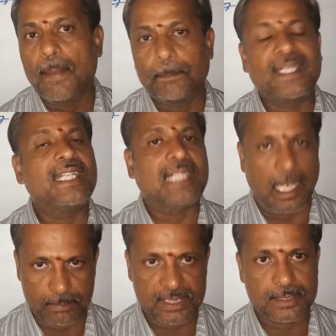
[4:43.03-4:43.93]
many
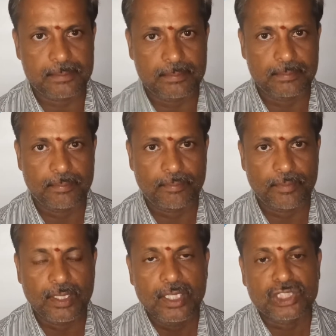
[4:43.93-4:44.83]
times.
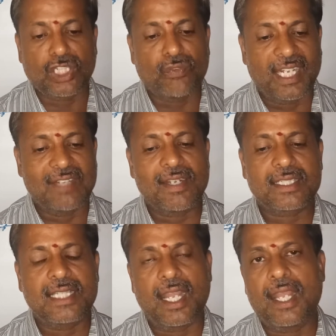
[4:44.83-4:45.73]
So whenever
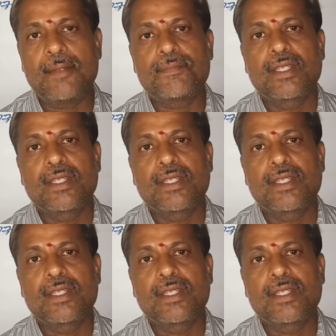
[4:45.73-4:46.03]
the